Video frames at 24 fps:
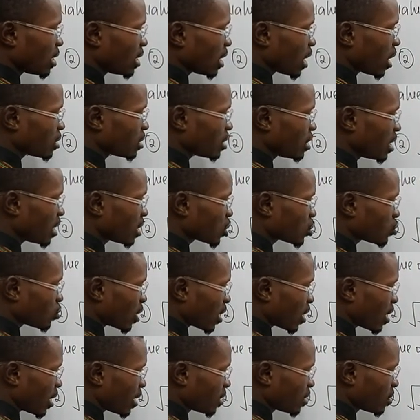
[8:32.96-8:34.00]
Now the next
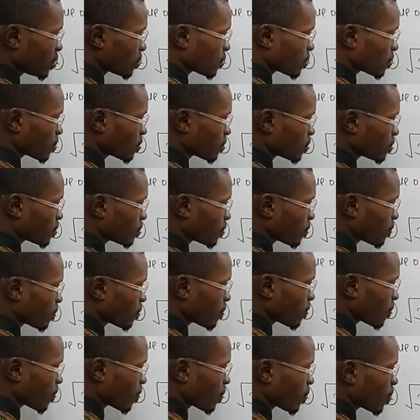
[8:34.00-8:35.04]
trial,
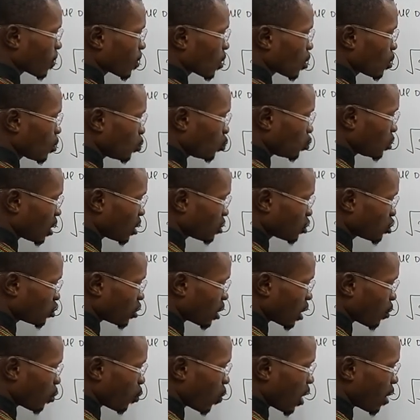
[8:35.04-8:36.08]
we'll now
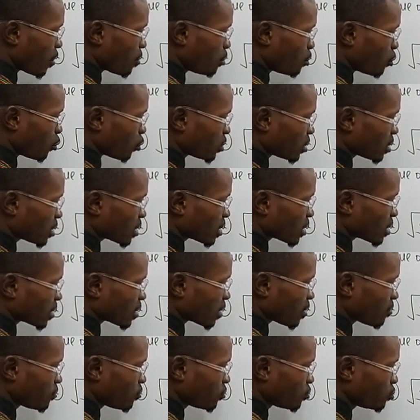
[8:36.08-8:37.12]
try
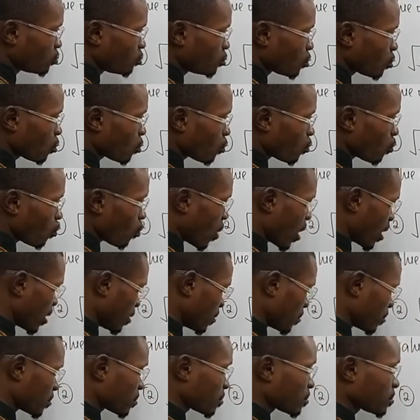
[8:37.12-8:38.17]

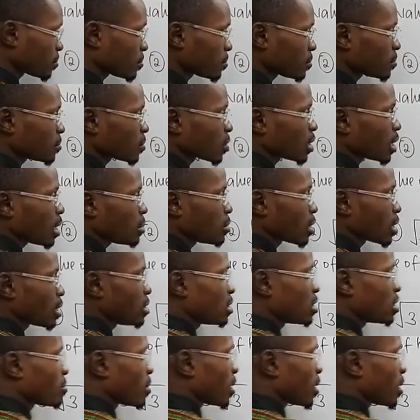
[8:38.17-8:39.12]
1.71. Let me clean